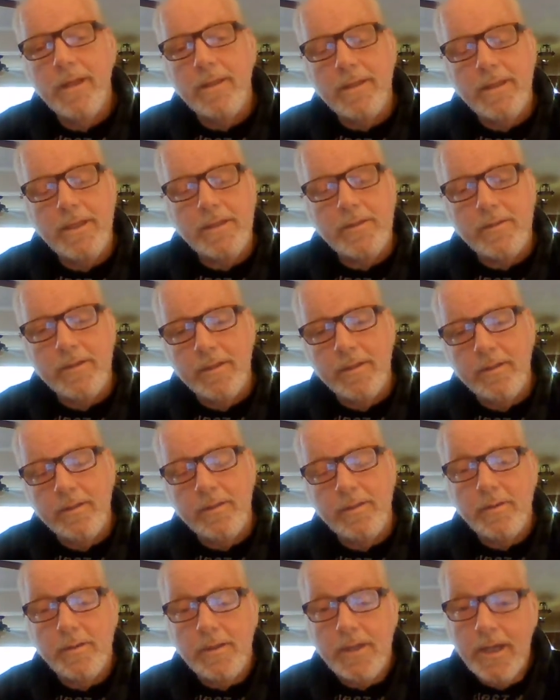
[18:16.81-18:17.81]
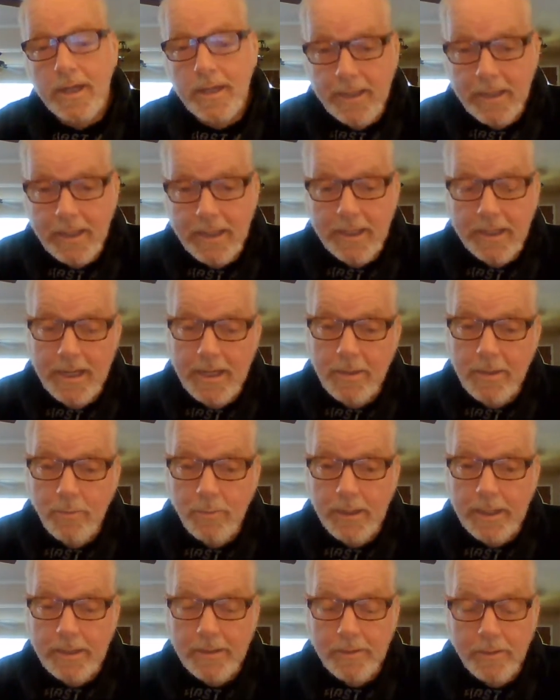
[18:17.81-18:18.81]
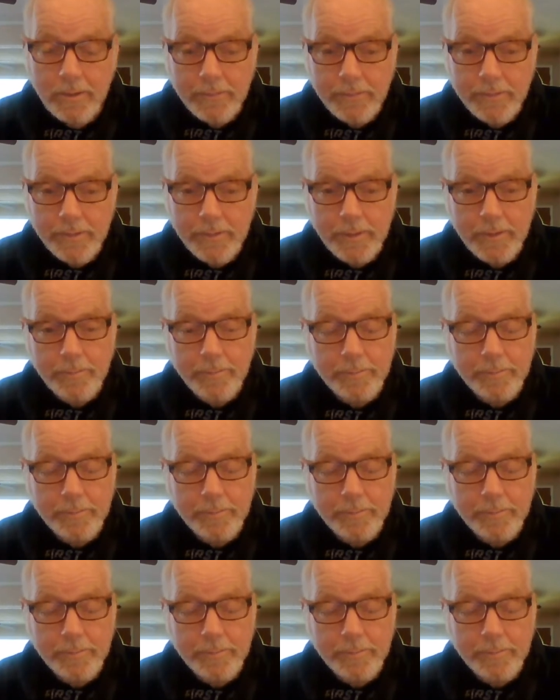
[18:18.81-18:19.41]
things that kind of got haywire over it